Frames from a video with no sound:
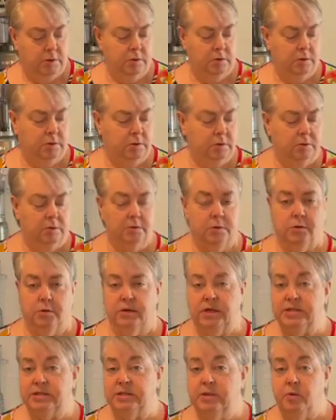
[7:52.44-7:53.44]
All
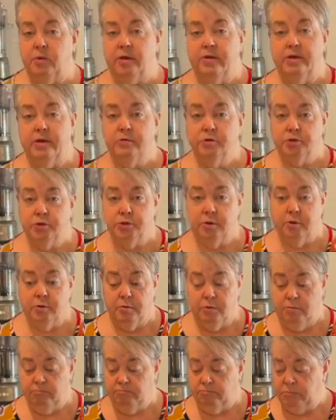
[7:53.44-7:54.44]
right, so while those are
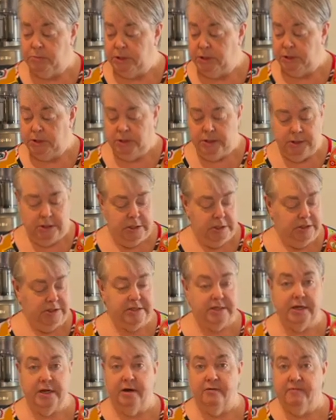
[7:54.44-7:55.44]
going, let's
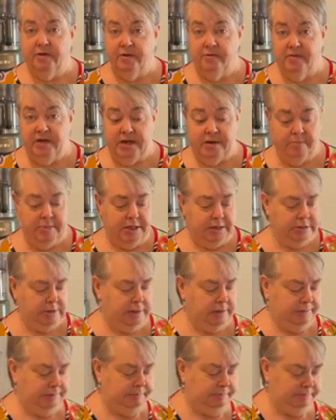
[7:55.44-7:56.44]
get our Velveeta
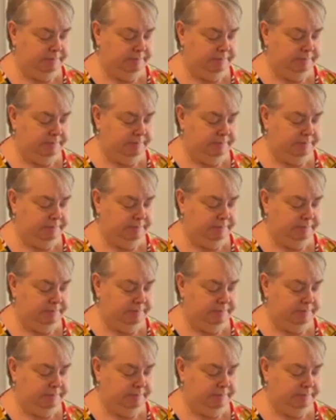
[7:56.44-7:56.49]
melting.